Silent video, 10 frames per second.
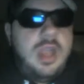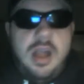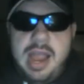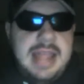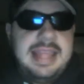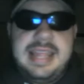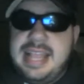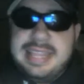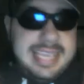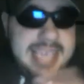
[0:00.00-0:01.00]
All right, and then they
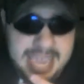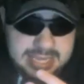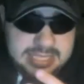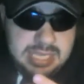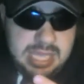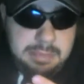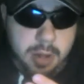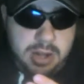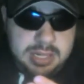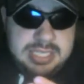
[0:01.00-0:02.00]
got the Kings in
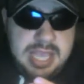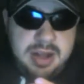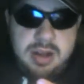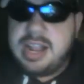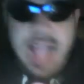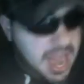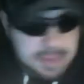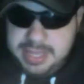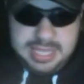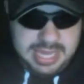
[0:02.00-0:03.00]
Barclays Center. Got
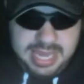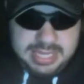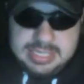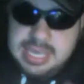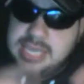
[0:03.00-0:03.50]
to beat the Kings.